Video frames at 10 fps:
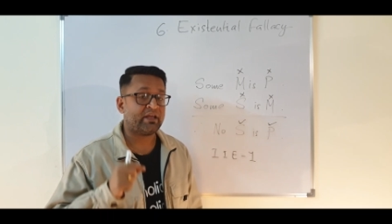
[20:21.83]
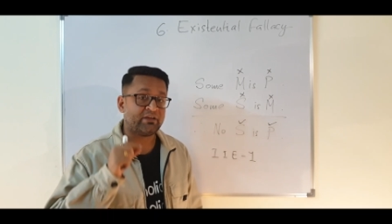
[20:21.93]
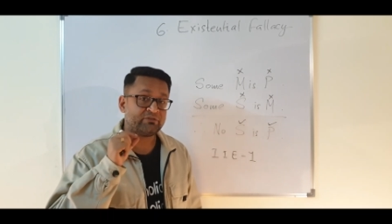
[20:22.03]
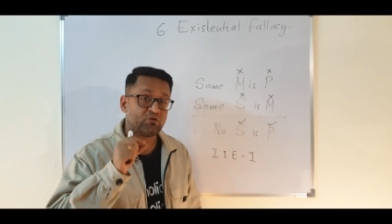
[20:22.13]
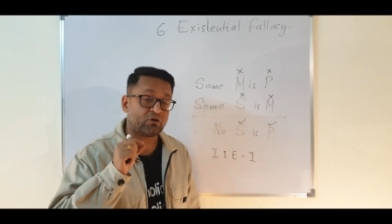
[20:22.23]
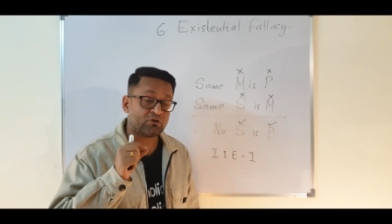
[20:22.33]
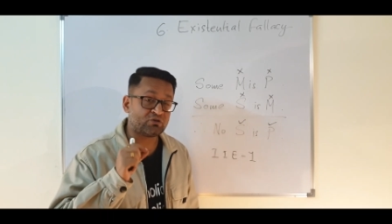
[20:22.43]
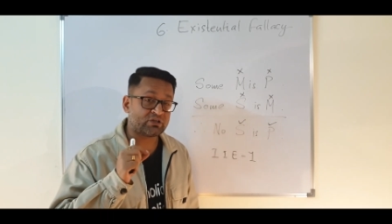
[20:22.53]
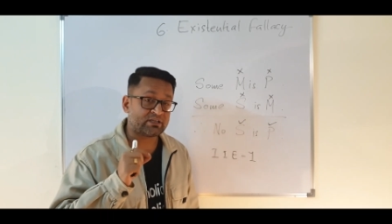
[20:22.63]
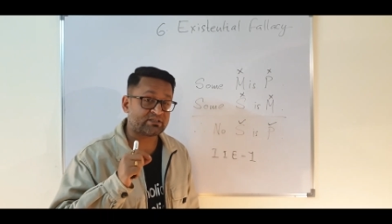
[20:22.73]
If the
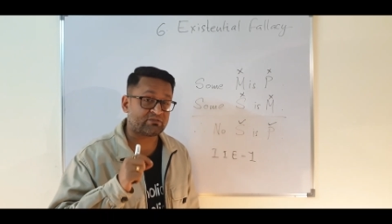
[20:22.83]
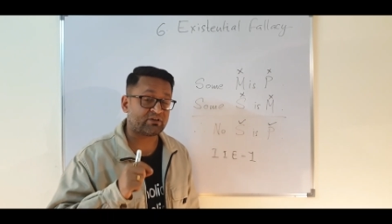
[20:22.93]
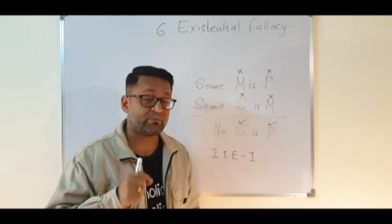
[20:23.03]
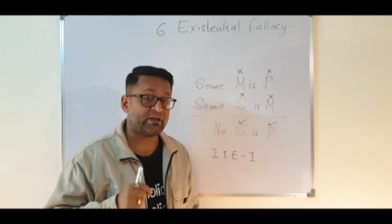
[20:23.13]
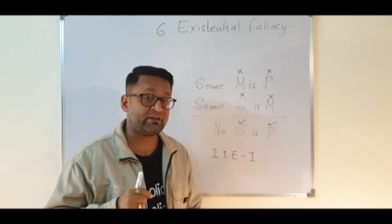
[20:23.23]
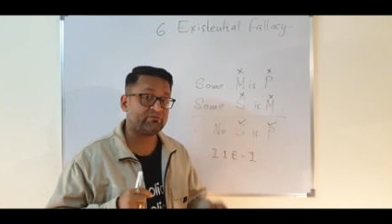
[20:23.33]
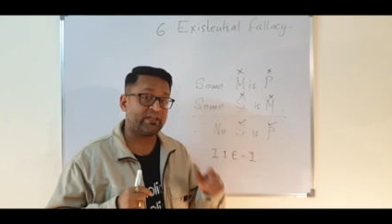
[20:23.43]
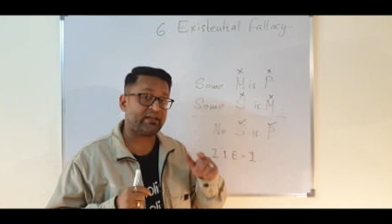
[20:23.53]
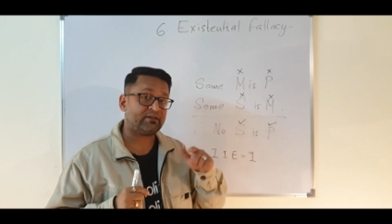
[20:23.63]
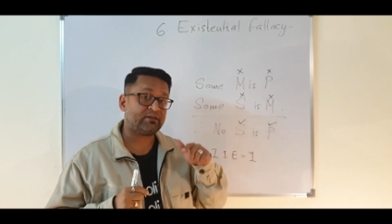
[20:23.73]
conclusion is affirmative,
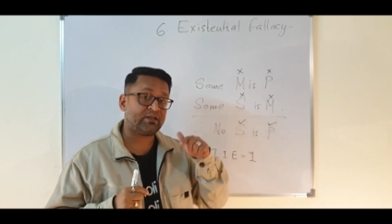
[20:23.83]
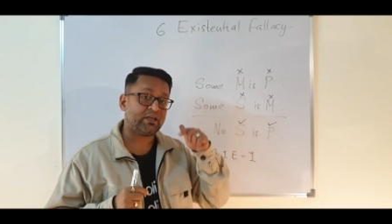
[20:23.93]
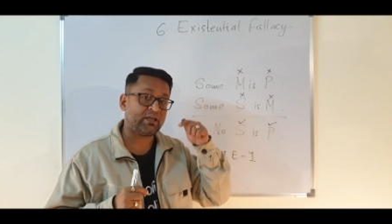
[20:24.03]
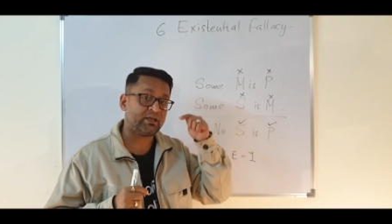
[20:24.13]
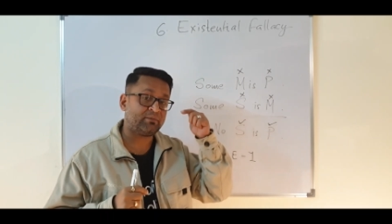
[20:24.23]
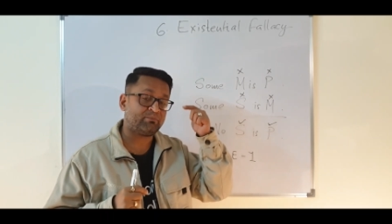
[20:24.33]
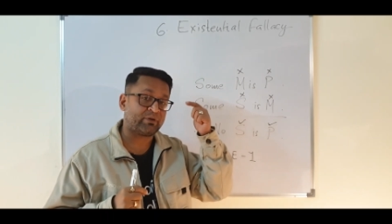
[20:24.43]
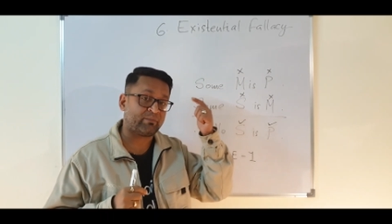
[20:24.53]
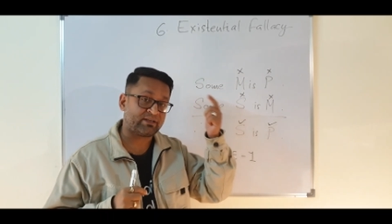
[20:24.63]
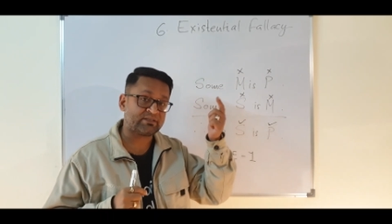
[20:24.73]
then the
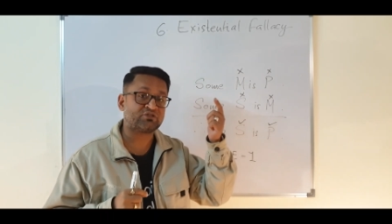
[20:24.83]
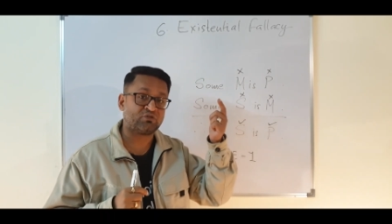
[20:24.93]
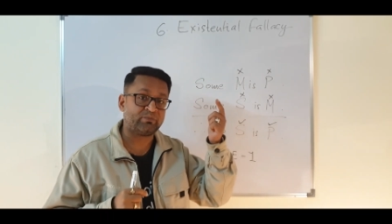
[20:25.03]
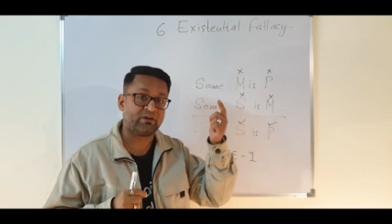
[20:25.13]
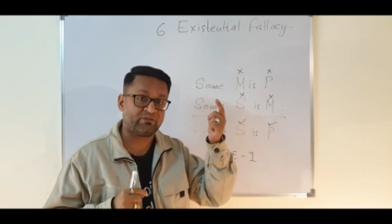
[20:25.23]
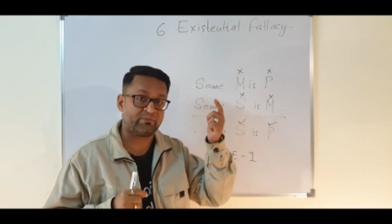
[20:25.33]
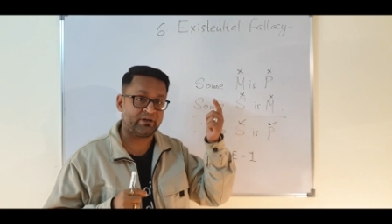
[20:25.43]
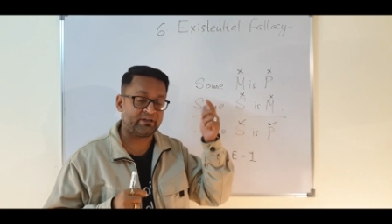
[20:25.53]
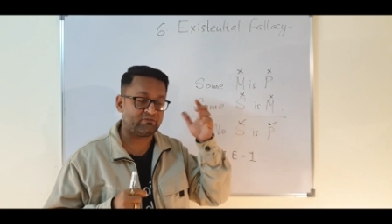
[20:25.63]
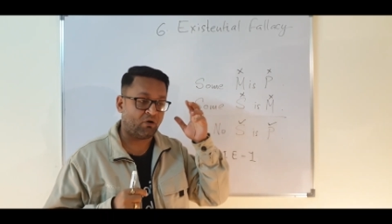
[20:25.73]
premises should be
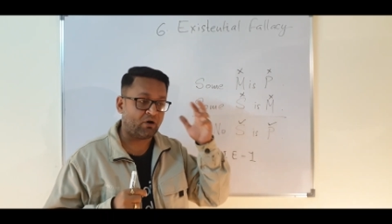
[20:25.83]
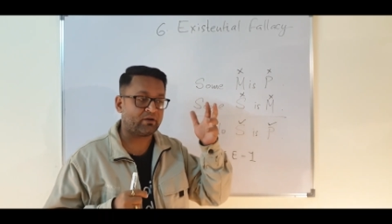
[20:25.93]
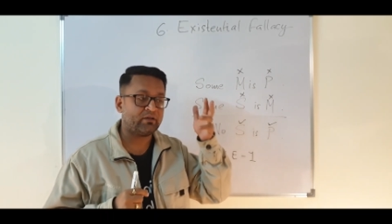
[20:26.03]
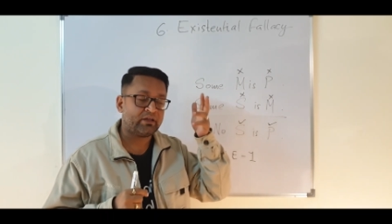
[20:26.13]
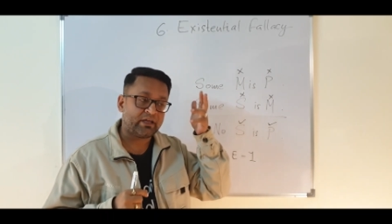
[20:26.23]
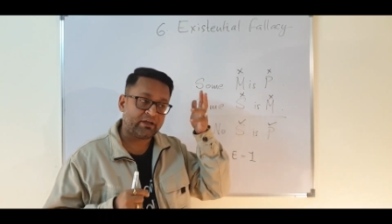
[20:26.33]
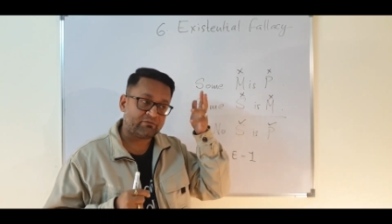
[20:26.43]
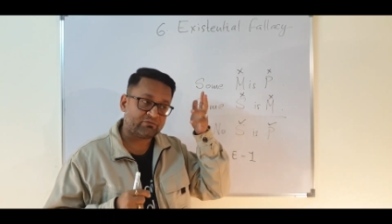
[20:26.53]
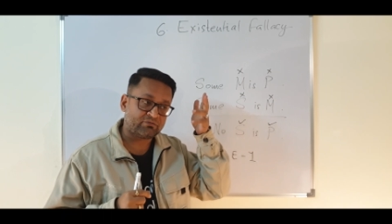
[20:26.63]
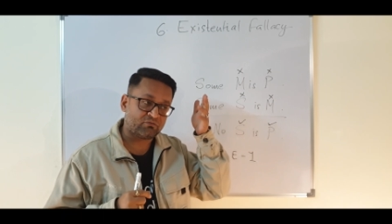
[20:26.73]
affirmative. Or
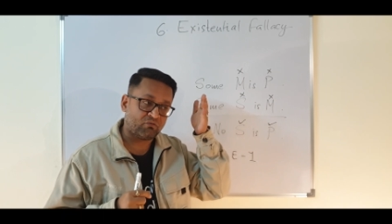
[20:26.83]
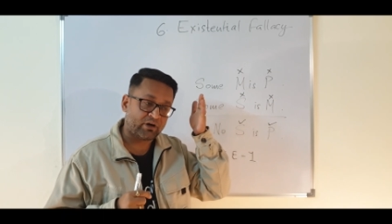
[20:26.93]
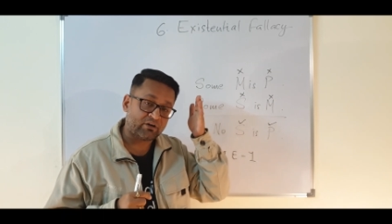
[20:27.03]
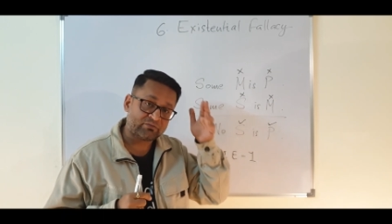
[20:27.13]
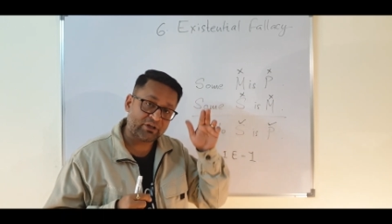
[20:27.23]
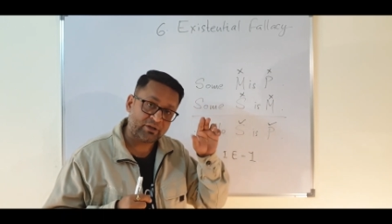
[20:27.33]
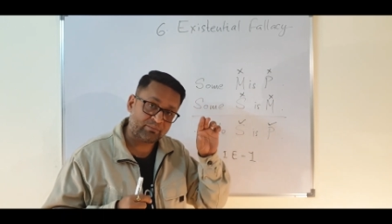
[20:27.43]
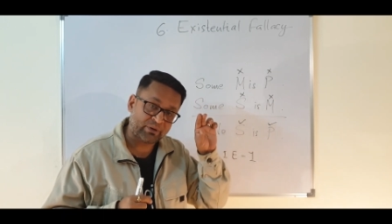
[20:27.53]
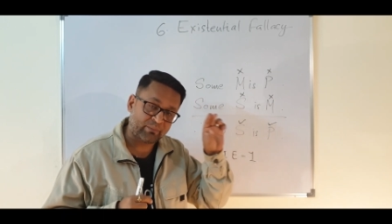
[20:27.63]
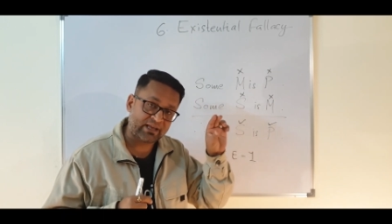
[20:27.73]
if one of the
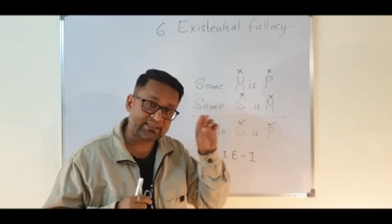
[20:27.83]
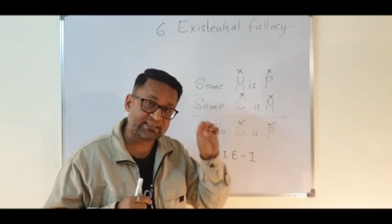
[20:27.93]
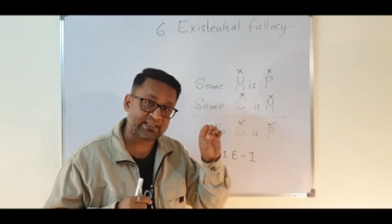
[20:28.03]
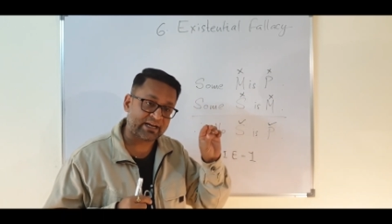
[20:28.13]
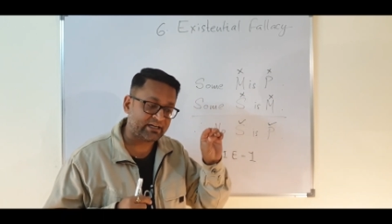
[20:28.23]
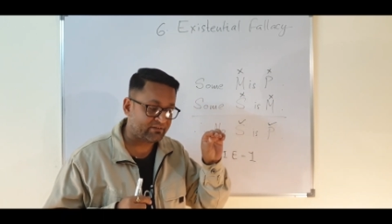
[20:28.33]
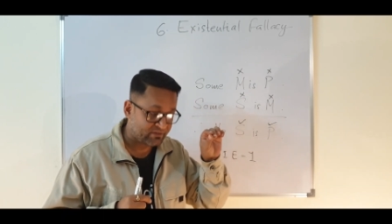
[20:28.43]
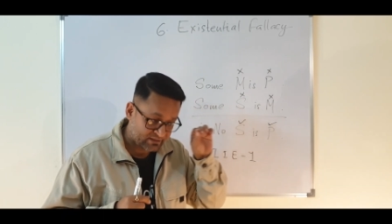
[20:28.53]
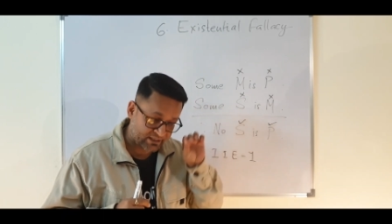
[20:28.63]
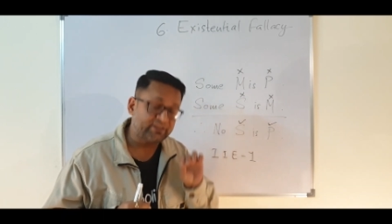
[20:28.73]
premises is negative,
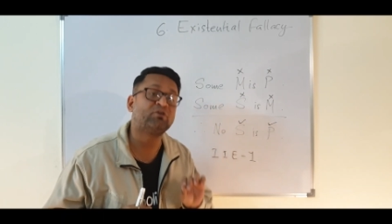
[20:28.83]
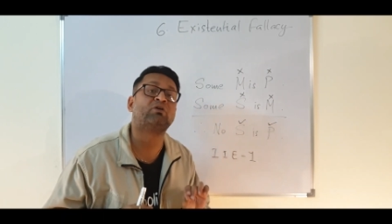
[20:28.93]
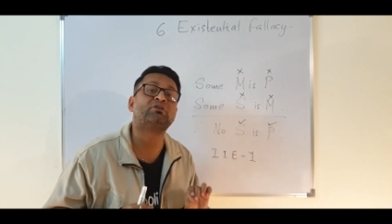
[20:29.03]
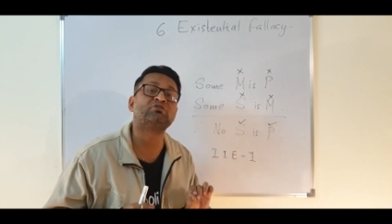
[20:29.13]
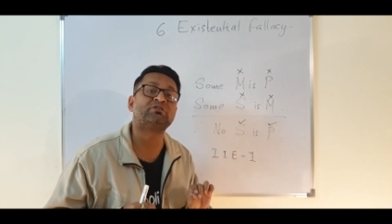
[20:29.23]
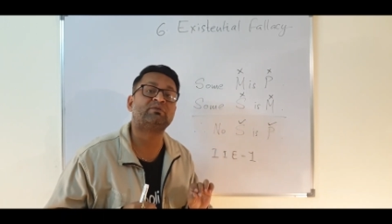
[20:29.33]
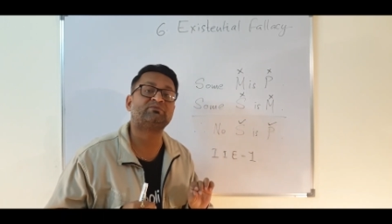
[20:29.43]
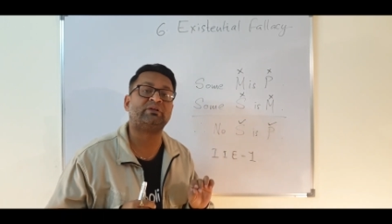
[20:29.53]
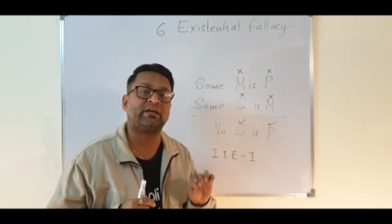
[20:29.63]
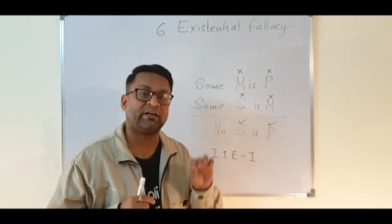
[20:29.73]
then the conclusion must
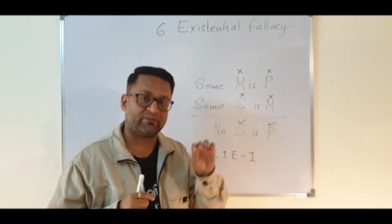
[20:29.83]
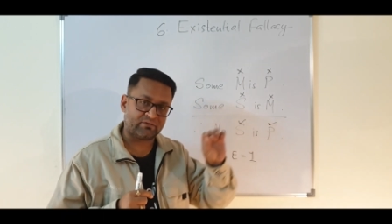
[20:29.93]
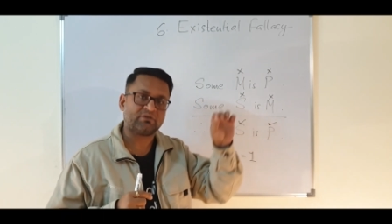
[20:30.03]
be negative.